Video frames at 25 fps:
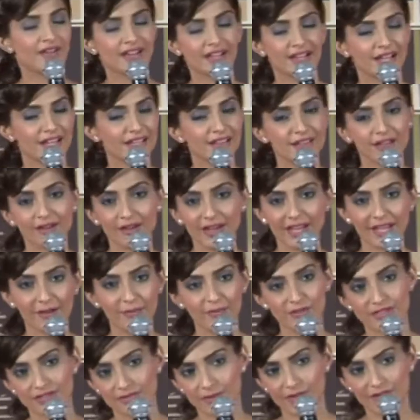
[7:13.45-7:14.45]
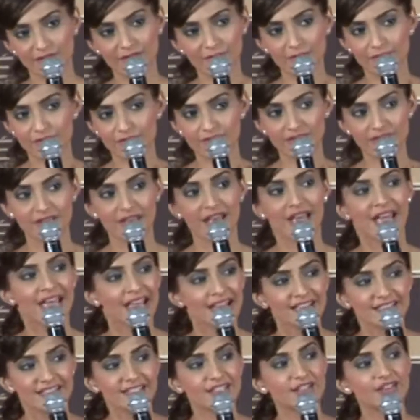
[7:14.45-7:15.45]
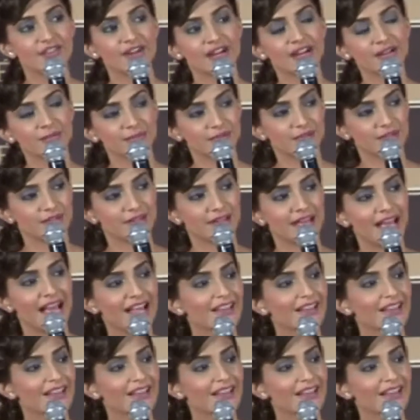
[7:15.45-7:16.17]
I thought it was one of the most, it's incredible.